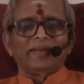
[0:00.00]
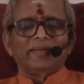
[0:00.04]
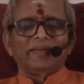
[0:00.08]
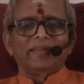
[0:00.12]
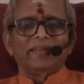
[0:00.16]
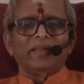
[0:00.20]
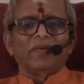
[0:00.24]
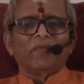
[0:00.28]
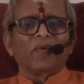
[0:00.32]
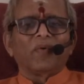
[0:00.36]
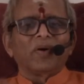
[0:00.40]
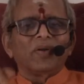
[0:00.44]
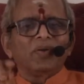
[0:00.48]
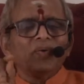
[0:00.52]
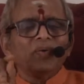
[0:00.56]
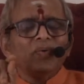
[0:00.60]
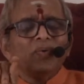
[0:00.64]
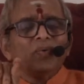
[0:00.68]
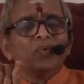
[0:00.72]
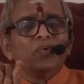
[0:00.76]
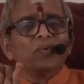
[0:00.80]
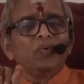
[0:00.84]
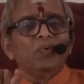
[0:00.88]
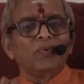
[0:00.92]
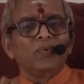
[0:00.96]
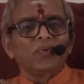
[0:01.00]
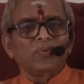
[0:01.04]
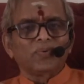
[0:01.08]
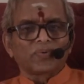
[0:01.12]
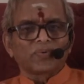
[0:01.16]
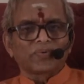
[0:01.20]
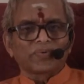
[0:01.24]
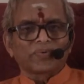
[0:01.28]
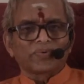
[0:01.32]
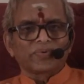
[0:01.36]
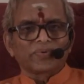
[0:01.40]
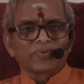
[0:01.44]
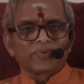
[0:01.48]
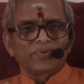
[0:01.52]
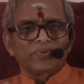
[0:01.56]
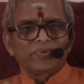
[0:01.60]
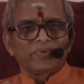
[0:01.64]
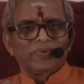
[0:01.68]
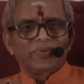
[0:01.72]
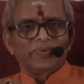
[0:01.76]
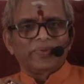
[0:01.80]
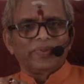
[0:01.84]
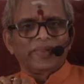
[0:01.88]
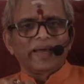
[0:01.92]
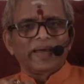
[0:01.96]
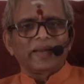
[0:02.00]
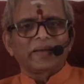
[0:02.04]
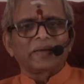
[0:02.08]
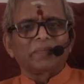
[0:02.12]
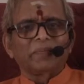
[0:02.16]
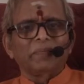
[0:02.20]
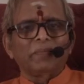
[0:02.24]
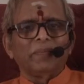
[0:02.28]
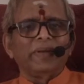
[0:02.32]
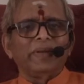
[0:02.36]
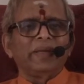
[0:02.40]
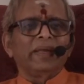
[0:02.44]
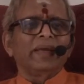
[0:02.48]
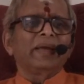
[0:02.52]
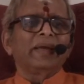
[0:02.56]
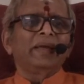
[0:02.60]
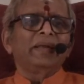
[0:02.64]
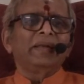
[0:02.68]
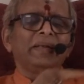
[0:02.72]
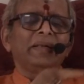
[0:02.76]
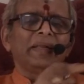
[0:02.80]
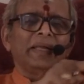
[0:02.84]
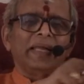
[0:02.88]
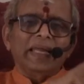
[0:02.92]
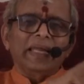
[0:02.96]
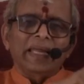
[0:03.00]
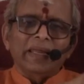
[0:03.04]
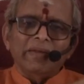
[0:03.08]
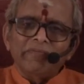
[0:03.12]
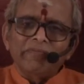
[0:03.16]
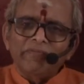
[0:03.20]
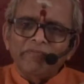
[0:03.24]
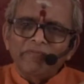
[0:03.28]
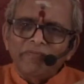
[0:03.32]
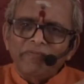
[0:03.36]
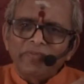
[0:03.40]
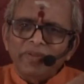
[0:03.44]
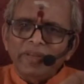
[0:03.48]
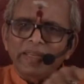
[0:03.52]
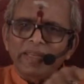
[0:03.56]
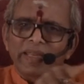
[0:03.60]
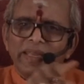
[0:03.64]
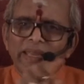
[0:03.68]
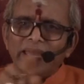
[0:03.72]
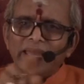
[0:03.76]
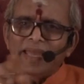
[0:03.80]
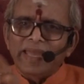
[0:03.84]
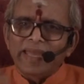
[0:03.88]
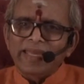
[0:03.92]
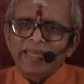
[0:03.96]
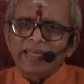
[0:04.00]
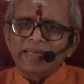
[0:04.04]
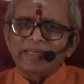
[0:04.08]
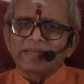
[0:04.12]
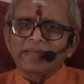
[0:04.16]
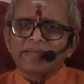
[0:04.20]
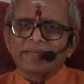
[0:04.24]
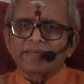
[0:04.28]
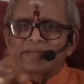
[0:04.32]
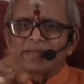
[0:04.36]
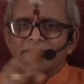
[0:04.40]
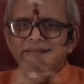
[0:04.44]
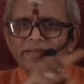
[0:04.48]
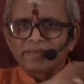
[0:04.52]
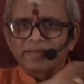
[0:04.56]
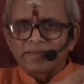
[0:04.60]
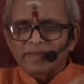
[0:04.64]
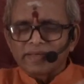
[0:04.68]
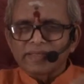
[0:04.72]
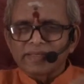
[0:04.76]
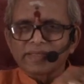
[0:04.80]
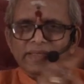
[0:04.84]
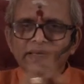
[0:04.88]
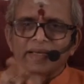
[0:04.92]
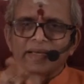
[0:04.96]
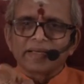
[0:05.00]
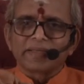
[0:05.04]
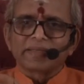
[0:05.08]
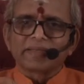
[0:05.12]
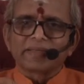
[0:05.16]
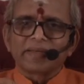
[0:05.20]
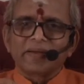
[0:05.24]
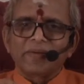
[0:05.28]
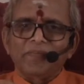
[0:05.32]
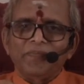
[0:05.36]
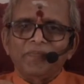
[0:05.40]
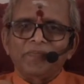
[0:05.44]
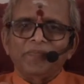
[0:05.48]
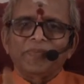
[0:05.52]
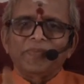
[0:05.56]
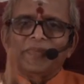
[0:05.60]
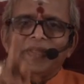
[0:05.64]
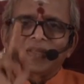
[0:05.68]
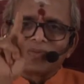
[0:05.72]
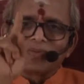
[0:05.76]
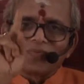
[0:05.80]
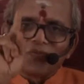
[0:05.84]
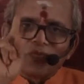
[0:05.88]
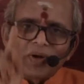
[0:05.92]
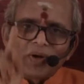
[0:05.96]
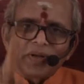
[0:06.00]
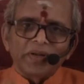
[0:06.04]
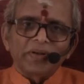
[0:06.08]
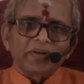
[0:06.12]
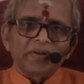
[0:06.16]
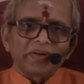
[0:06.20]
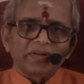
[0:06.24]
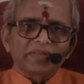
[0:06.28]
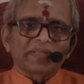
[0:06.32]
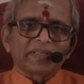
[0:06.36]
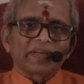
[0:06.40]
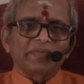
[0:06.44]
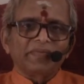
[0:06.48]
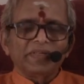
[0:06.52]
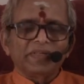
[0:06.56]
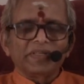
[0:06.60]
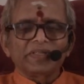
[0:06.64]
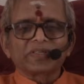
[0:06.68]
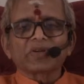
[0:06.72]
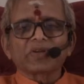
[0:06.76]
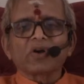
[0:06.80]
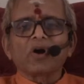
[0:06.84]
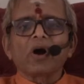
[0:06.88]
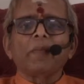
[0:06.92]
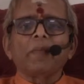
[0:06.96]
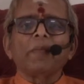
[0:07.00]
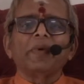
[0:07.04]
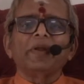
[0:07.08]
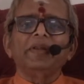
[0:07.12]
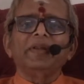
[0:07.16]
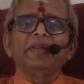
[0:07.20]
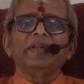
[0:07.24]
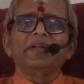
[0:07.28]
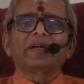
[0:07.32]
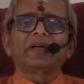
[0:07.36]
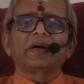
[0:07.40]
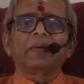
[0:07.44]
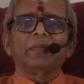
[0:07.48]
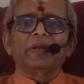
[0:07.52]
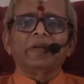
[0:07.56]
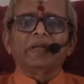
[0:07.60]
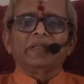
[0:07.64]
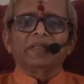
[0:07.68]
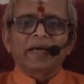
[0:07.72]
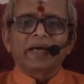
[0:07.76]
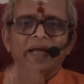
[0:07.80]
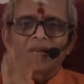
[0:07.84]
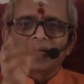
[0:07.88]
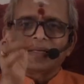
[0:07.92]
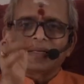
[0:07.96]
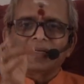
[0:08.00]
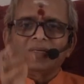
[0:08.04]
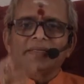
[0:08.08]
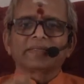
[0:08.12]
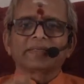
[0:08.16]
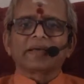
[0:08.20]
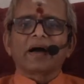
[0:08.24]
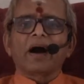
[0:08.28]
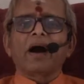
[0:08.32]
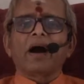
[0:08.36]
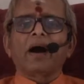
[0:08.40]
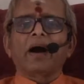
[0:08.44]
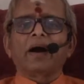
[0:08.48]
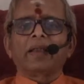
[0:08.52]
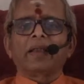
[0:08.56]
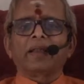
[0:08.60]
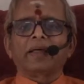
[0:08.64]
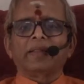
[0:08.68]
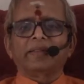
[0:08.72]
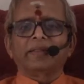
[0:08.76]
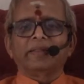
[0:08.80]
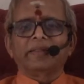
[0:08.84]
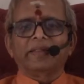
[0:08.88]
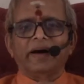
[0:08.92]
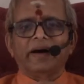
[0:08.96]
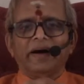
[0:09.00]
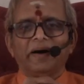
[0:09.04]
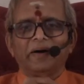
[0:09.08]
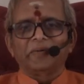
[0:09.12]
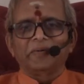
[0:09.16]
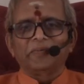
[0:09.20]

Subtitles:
The one who knows that behind every 8 rasas, there's one rasa which is commonly coming, that is ananda.